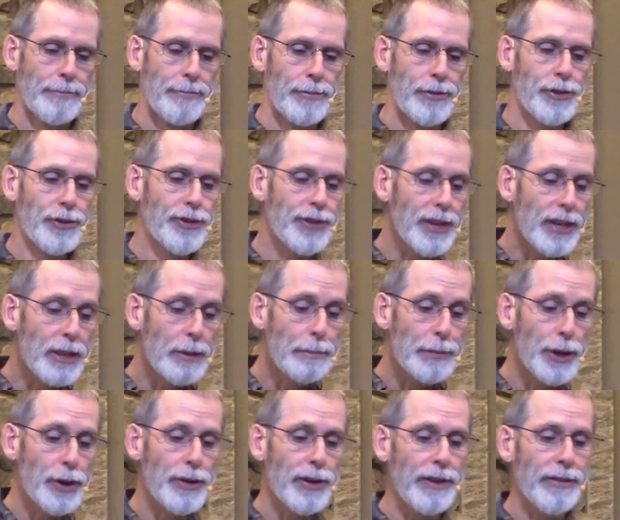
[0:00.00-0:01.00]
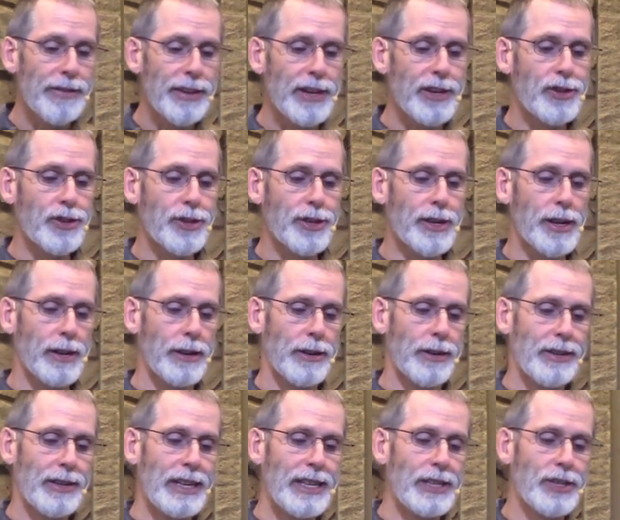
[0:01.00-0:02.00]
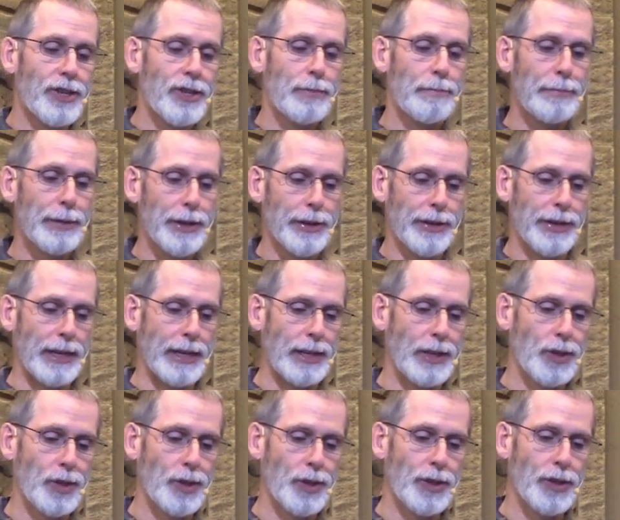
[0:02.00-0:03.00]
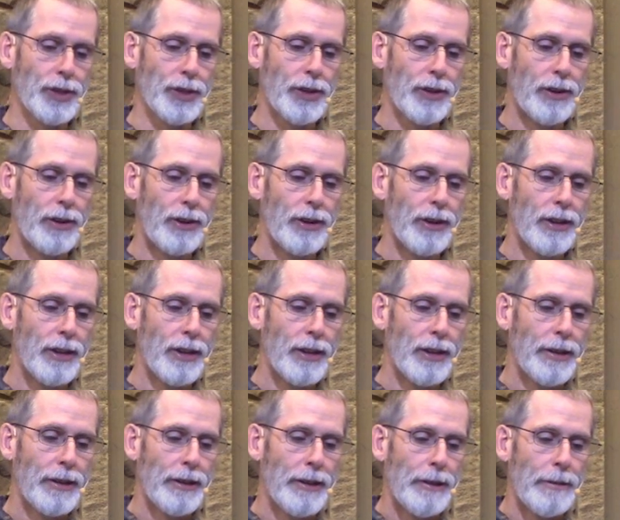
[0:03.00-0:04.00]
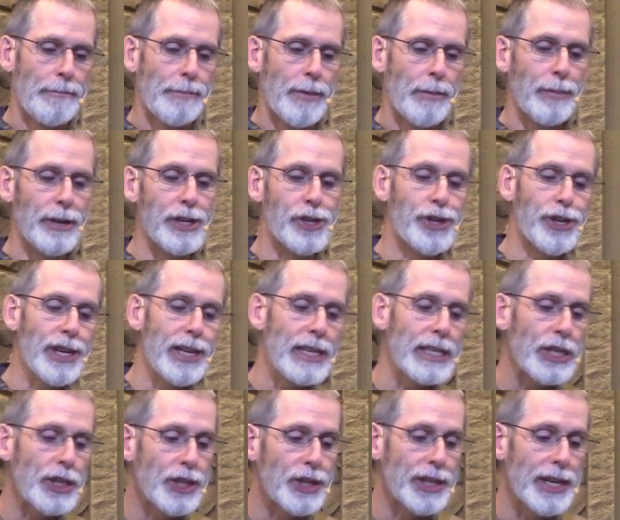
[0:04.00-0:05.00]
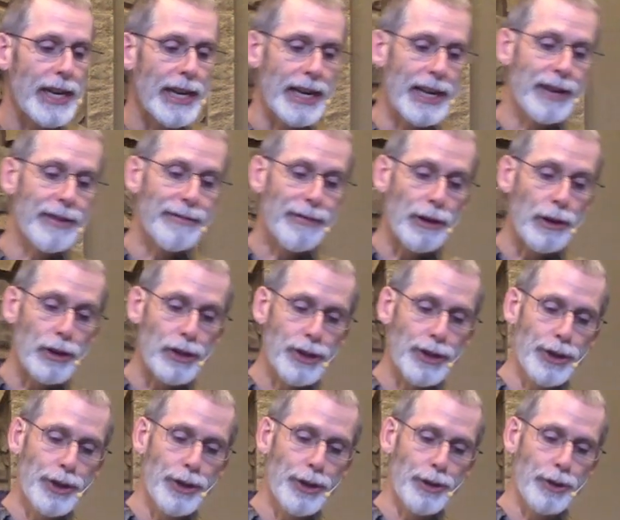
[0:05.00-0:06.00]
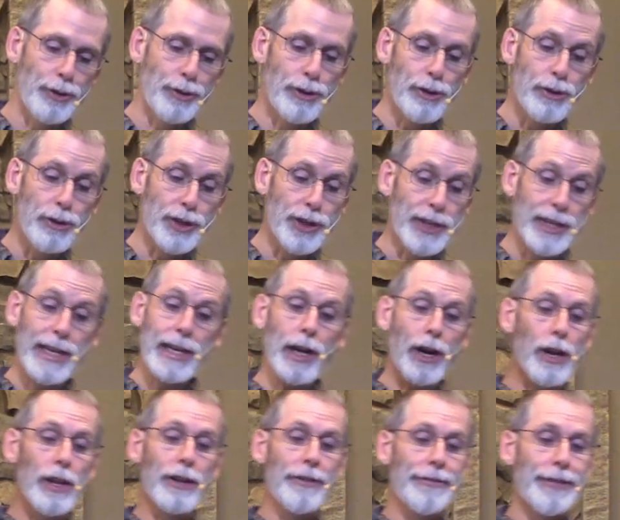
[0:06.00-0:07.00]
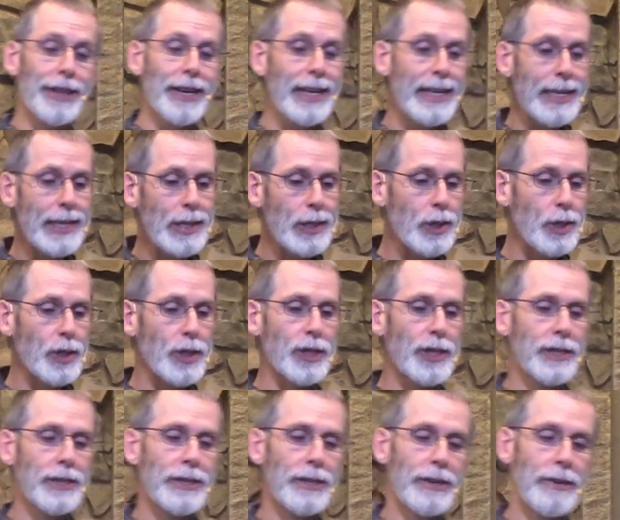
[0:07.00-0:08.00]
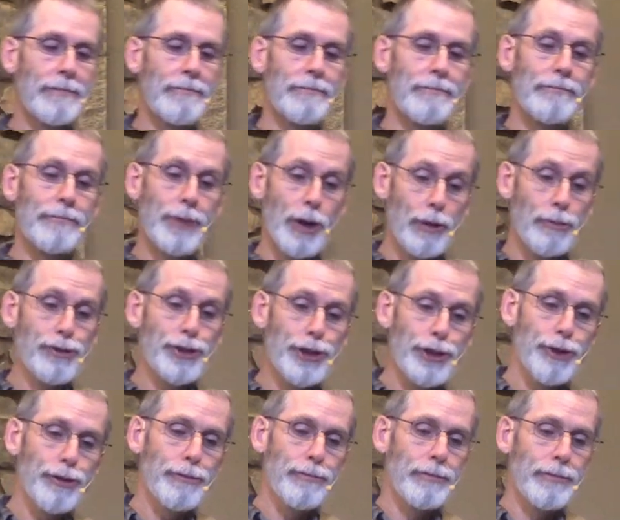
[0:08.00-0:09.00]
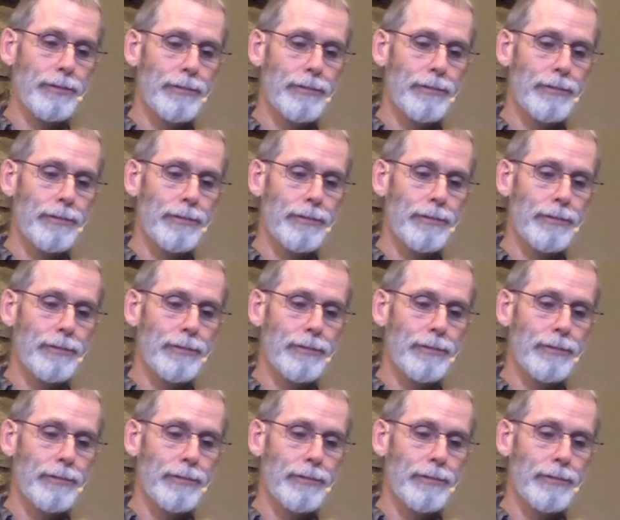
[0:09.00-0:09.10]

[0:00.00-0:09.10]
You see the beauty of these, these buildings. But Jesus said in verse 2, You see all of these? Don't you?